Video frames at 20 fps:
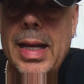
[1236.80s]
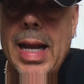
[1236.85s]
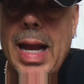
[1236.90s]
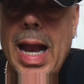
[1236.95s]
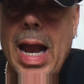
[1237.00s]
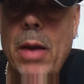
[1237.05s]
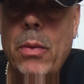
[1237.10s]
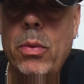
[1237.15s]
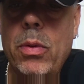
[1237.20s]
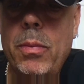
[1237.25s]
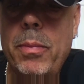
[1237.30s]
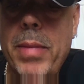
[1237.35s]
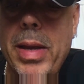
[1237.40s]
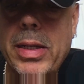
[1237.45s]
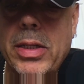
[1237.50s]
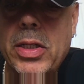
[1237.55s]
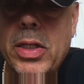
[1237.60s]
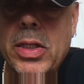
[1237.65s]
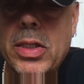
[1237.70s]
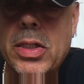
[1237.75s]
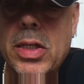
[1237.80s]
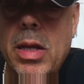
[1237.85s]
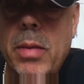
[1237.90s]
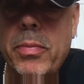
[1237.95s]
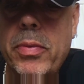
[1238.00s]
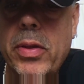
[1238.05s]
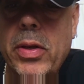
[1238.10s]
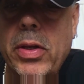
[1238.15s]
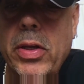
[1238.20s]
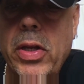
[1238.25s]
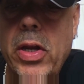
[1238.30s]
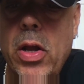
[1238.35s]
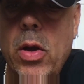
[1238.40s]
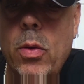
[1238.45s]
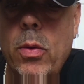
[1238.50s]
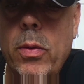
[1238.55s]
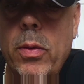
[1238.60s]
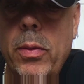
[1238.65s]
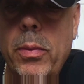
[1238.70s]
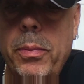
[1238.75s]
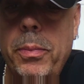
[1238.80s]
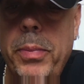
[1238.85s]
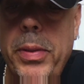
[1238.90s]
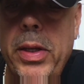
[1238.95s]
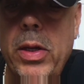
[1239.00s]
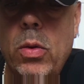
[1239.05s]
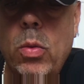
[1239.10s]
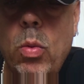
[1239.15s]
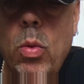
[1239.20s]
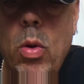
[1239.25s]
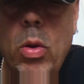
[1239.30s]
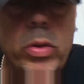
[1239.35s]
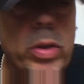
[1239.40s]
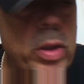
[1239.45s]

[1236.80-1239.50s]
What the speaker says: I will mention something. You know, Peter Walter